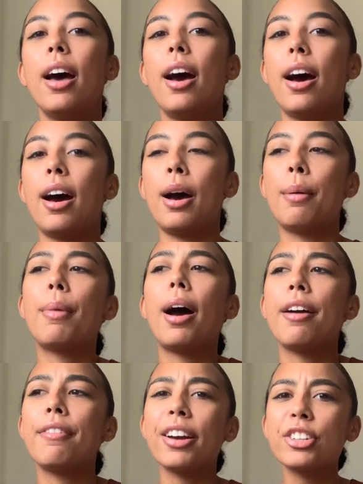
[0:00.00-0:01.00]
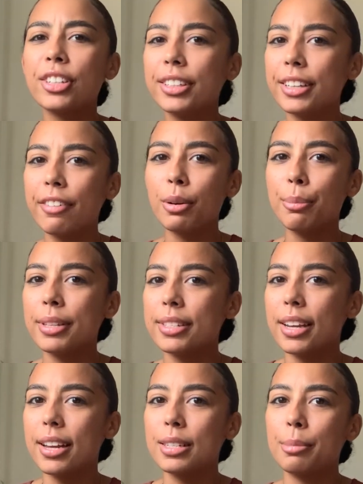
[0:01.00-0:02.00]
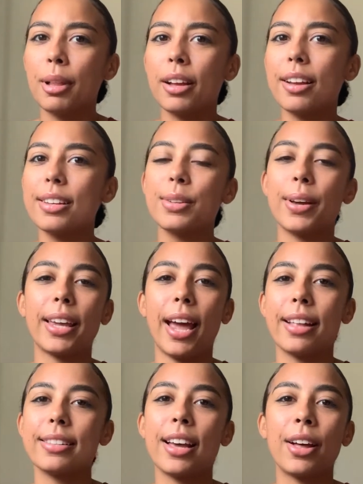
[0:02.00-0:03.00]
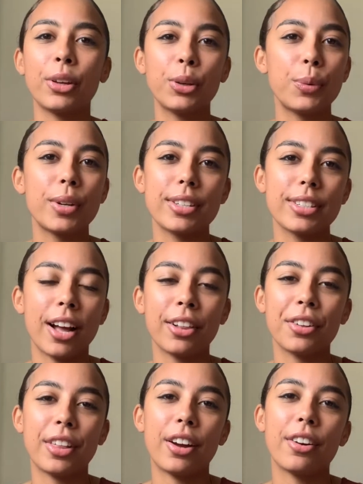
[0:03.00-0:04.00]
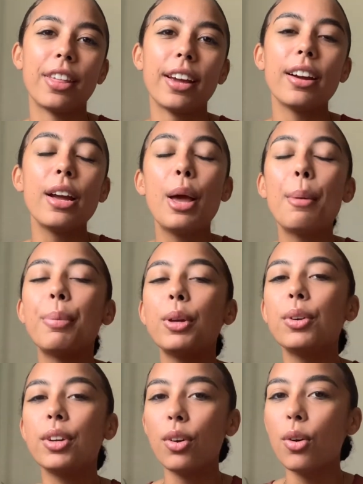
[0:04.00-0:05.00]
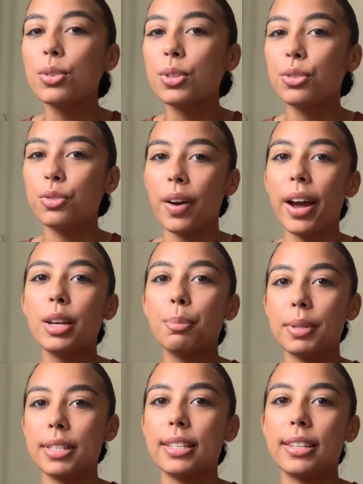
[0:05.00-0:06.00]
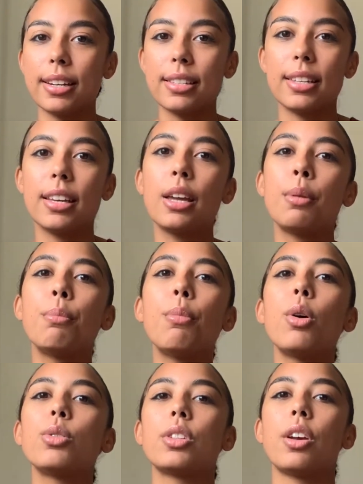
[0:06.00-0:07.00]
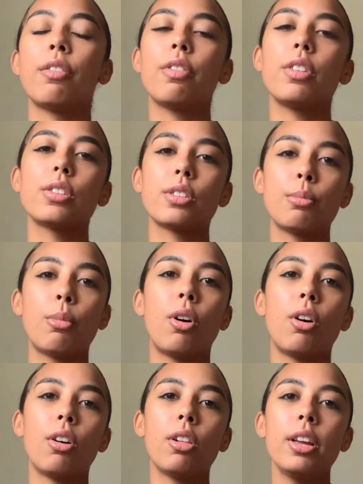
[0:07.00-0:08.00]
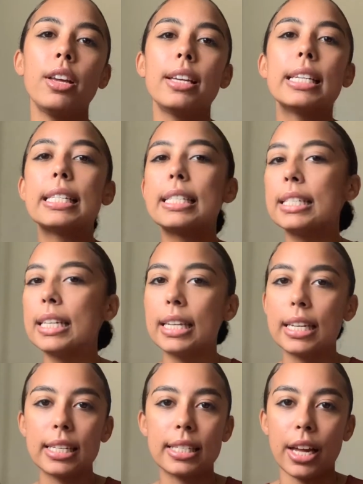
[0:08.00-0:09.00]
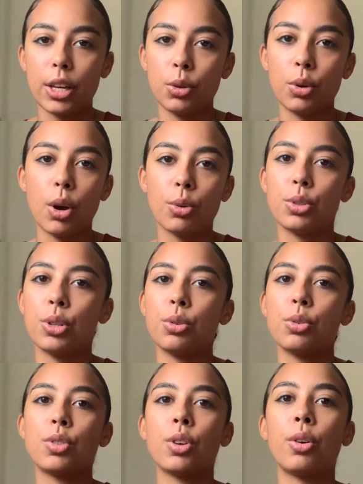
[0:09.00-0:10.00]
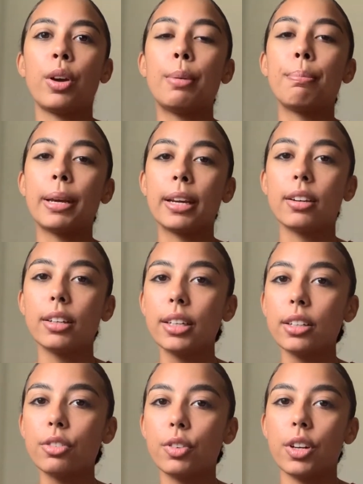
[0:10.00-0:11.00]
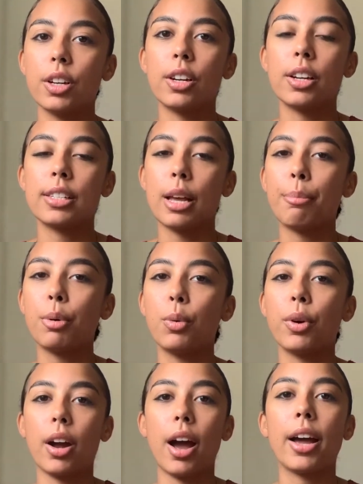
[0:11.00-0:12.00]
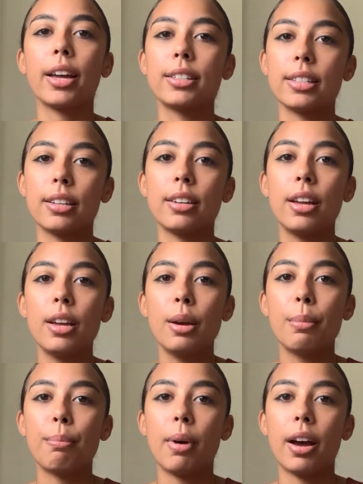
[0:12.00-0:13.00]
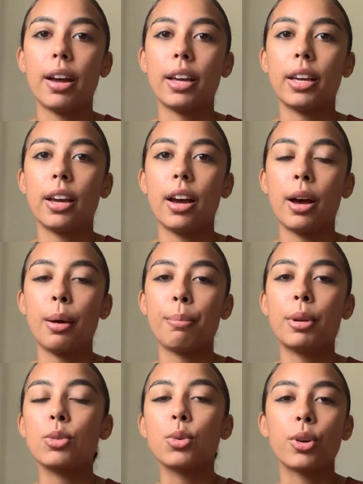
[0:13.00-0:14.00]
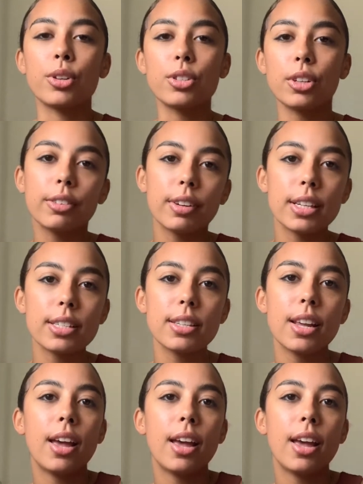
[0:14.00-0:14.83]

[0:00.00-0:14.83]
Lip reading: I've actually never been to Casablanca, so I can't tell you which color they are there. But you can also find Petit taxi in most of the small cities that you go to. So in Benguerir, for example, where I did my Peace Corps service,